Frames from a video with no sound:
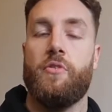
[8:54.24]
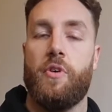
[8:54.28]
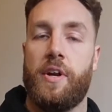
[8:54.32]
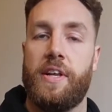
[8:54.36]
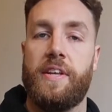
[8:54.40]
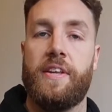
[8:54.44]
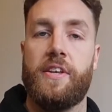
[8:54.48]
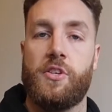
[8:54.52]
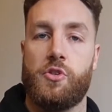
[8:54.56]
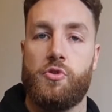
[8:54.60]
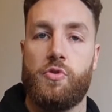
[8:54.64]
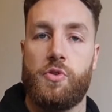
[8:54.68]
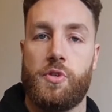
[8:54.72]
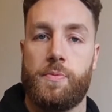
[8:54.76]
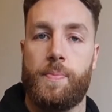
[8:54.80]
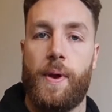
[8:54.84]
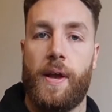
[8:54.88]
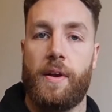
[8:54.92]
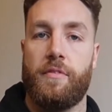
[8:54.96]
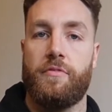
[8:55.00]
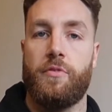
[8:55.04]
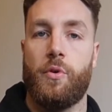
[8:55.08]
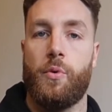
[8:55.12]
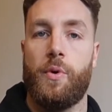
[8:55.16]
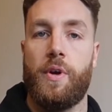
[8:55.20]

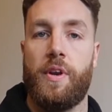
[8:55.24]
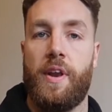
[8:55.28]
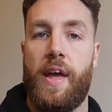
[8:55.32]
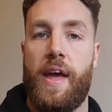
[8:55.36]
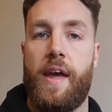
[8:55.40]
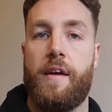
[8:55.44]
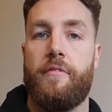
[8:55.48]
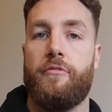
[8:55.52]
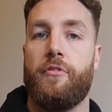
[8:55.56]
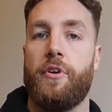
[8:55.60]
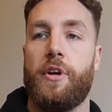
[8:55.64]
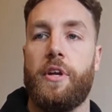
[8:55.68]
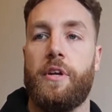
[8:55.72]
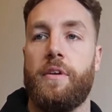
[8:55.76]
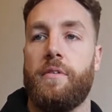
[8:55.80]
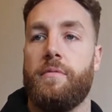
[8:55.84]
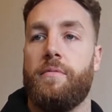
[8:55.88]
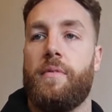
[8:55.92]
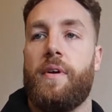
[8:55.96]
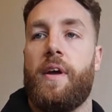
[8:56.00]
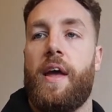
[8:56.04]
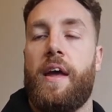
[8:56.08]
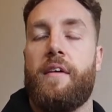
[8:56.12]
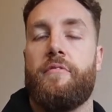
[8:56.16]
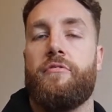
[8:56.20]
disrespectful in every
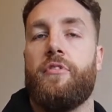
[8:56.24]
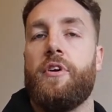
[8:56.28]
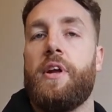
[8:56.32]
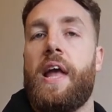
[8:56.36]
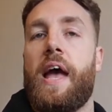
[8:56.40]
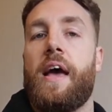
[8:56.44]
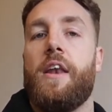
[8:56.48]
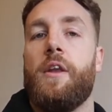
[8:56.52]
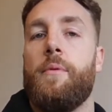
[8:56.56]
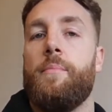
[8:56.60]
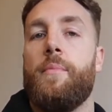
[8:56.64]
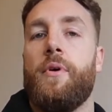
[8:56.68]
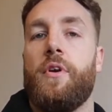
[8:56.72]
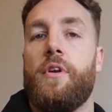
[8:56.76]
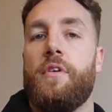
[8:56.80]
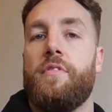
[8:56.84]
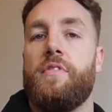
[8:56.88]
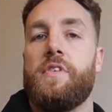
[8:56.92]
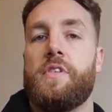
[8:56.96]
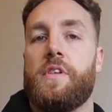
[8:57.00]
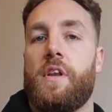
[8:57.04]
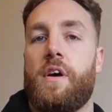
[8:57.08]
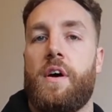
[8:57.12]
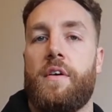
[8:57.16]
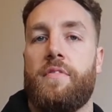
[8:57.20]
element of
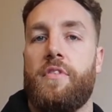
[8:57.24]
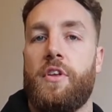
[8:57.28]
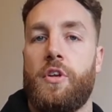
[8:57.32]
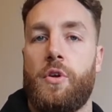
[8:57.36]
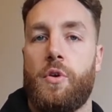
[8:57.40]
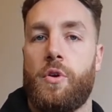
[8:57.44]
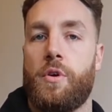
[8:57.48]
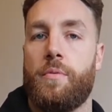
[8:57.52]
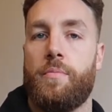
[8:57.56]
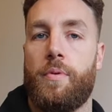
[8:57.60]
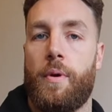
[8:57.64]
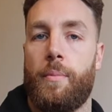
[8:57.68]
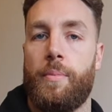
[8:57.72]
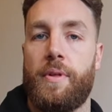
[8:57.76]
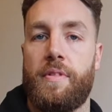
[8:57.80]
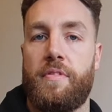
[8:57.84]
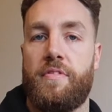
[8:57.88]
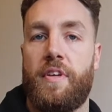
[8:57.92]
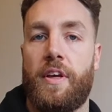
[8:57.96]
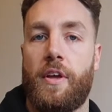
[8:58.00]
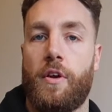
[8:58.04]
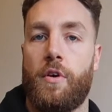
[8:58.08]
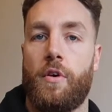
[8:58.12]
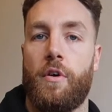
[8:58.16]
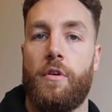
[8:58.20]
his life that you could probably
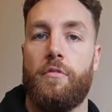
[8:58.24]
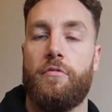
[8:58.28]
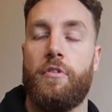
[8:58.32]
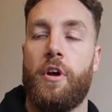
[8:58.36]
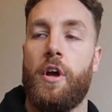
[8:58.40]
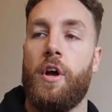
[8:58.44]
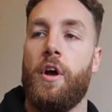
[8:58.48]
think of.